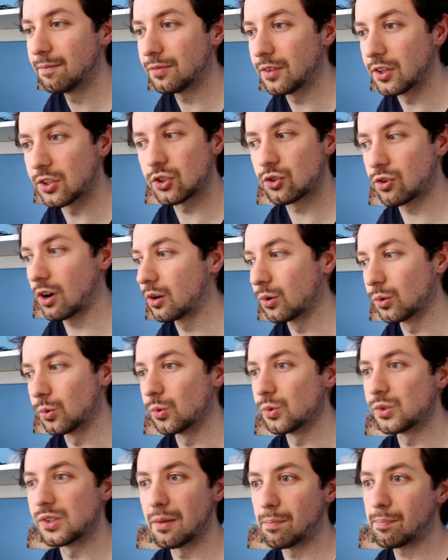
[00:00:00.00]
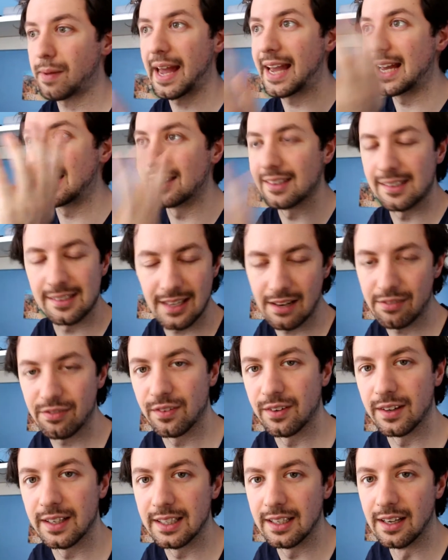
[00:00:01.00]
the struggles, the pain, the
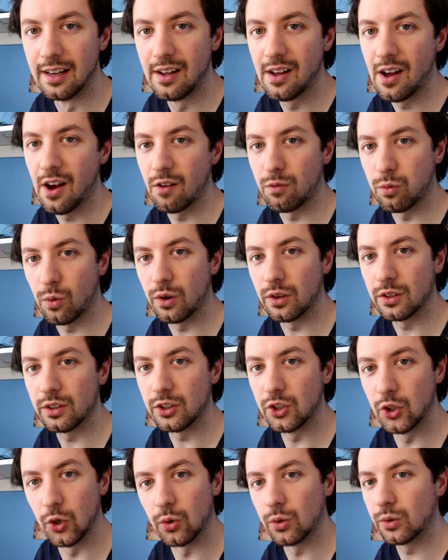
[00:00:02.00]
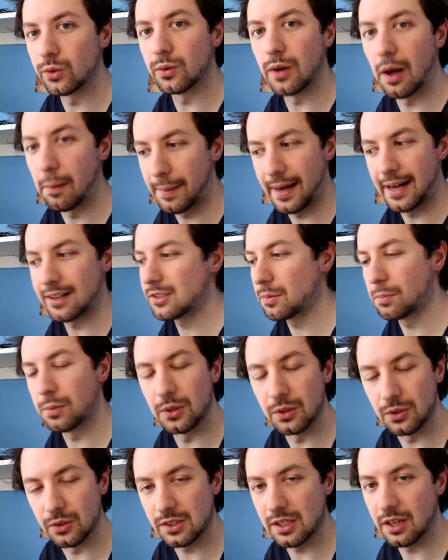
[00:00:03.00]
suffering of what you're about to
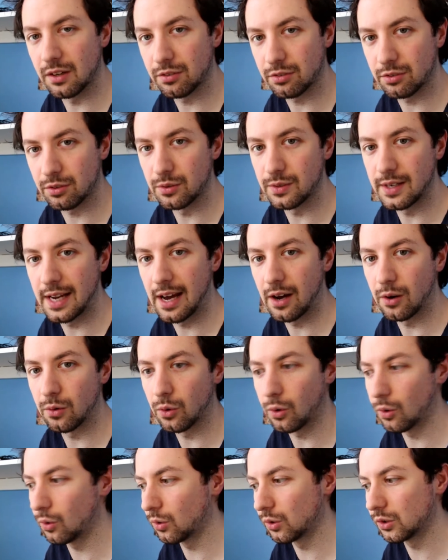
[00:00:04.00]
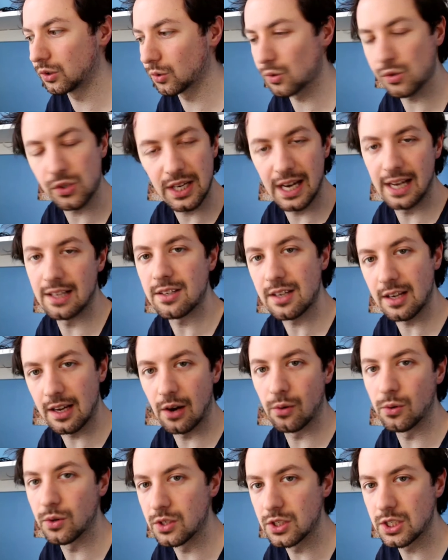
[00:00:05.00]
put yourself through now, or you're scared to
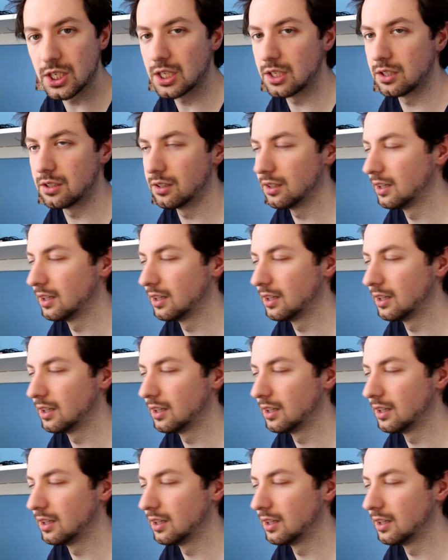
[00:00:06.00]
go and do.